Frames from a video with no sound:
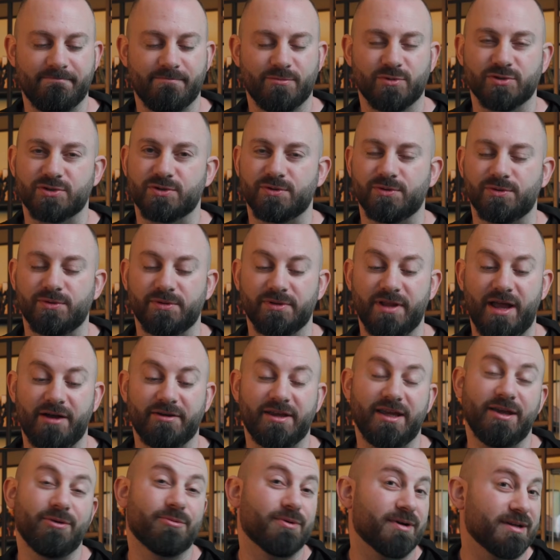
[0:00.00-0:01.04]
was cool. Now
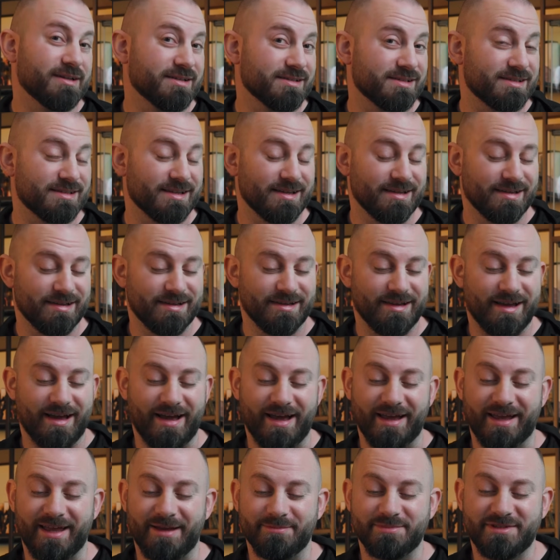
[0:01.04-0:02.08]
he was,
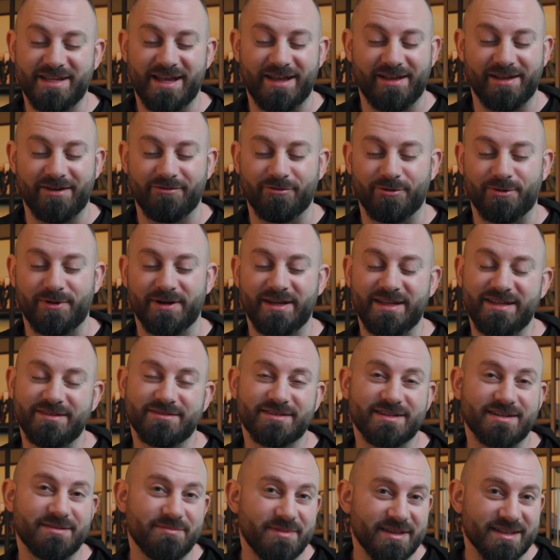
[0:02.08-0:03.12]
I kept telling everyone he
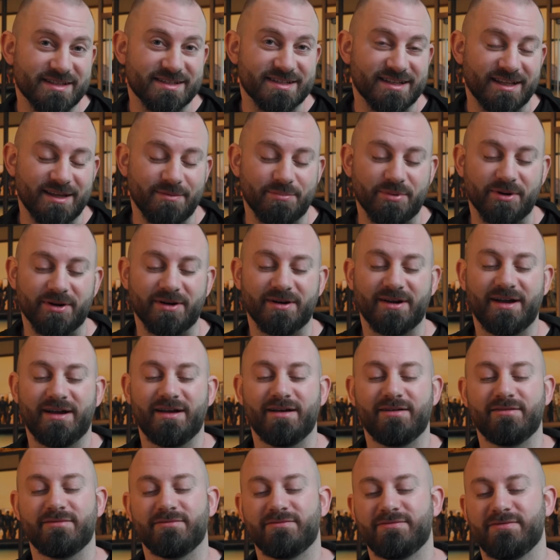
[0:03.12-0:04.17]
was going to be the sleeper
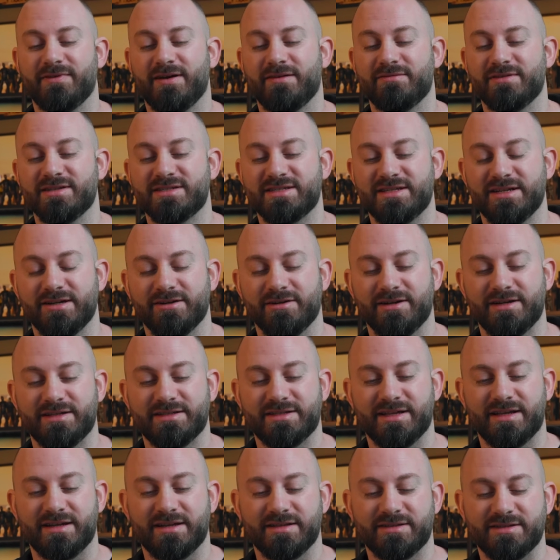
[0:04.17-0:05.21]
of the
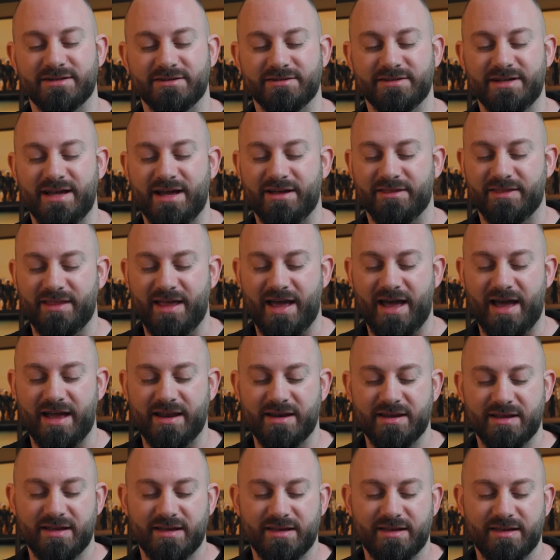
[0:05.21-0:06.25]
series, and it turned out
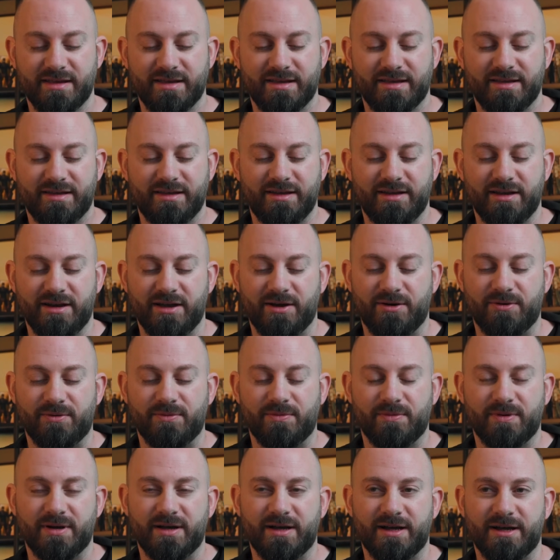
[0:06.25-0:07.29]
that, you
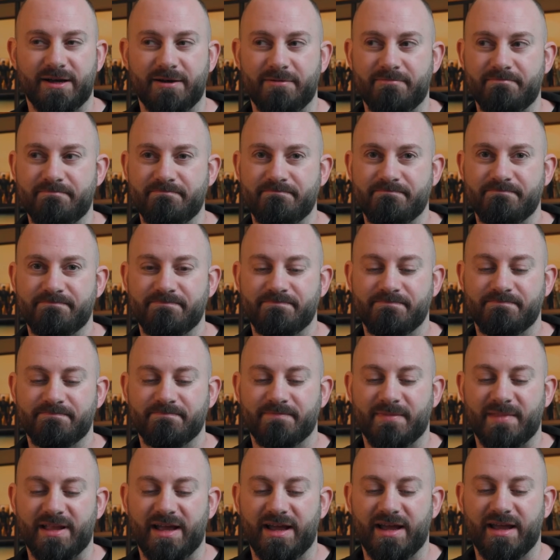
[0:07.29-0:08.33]
know,
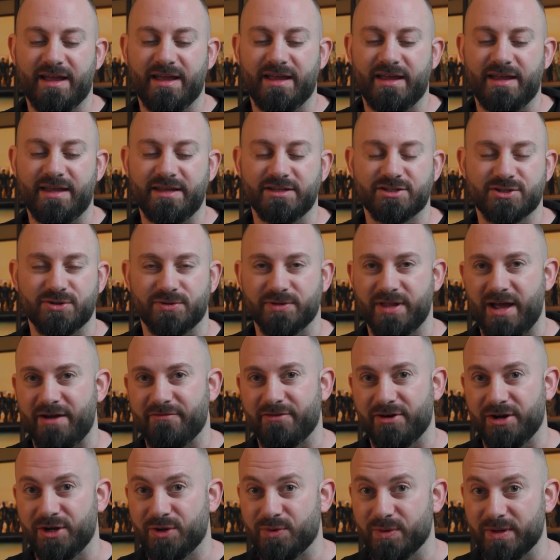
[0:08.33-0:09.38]
he sold
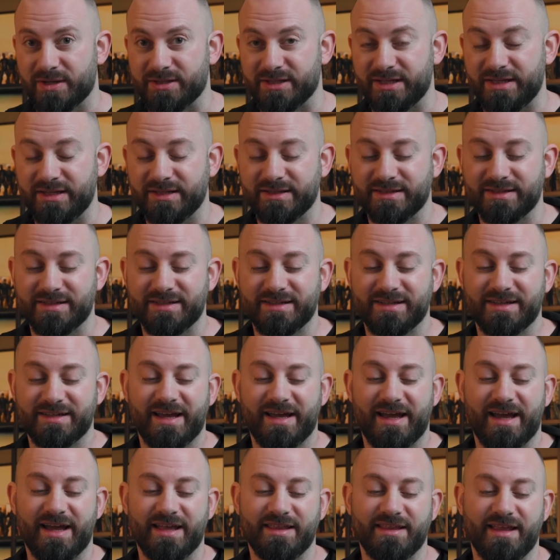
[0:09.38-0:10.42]
out very quickly,
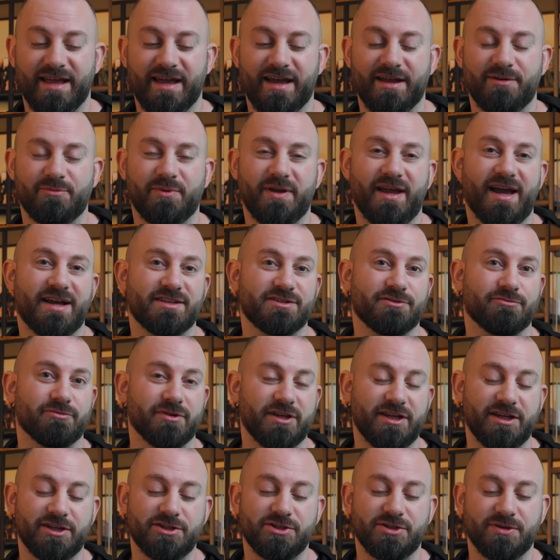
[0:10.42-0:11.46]
and then we had to
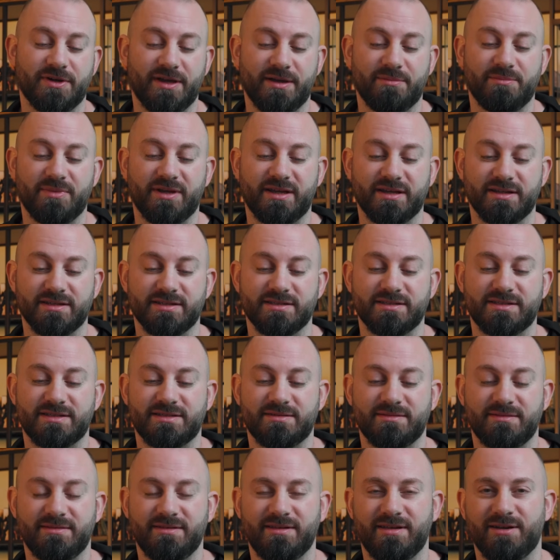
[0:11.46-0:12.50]
reissue him
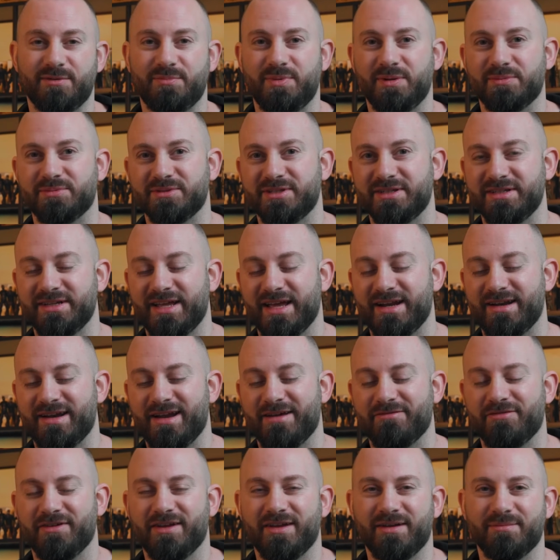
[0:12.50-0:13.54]
because, you know, people didn't get
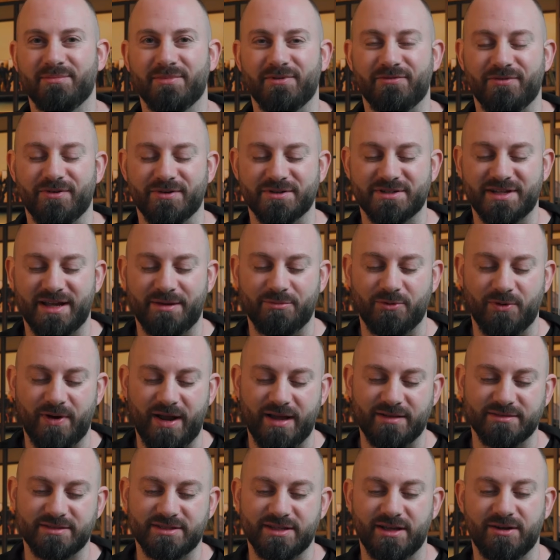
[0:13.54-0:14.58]
enough of him the first time
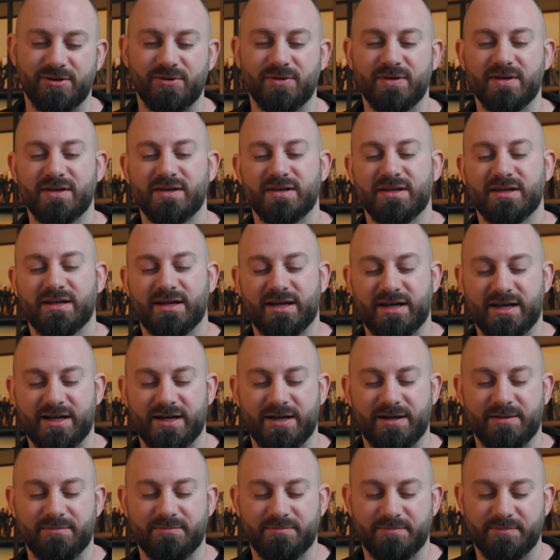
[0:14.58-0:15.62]
around. So
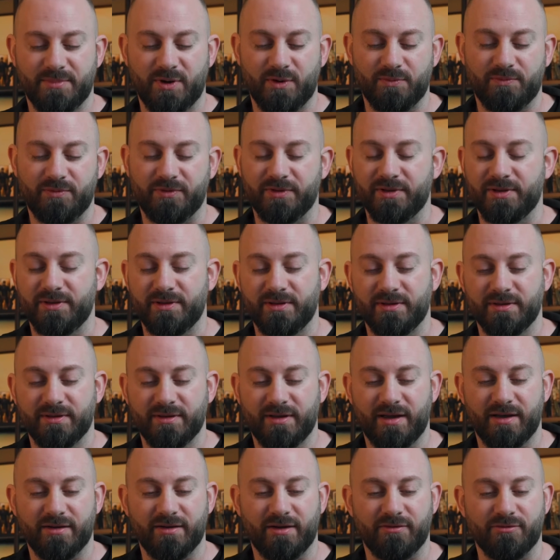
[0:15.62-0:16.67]
hopefully
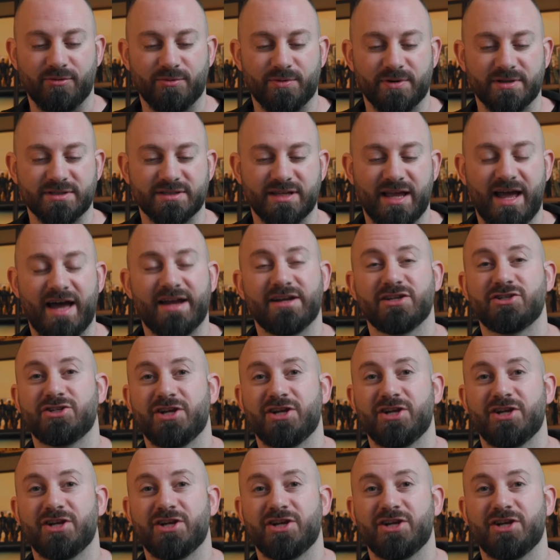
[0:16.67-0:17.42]
everyone has had a